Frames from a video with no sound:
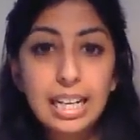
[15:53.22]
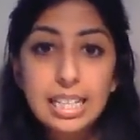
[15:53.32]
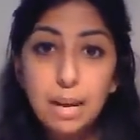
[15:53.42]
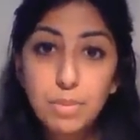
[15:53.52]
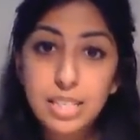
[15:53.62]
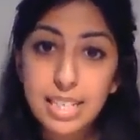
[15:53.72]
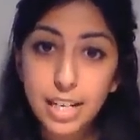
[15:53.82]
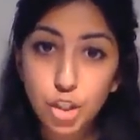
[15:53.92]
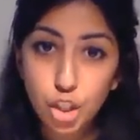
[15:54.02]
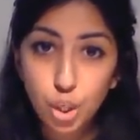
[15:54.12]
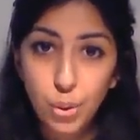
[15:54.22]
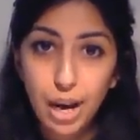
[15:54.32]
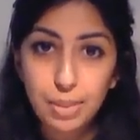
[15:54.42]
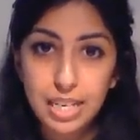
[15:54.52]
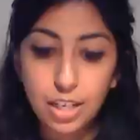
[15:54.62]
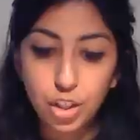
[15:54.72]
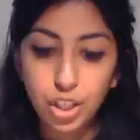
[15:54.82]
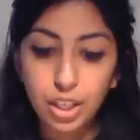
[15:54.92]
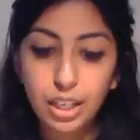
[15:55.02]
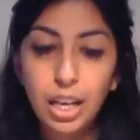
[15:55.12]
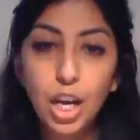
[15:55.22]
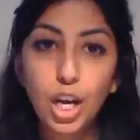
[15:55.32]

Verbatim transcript: In terms of stage 2 hypertension,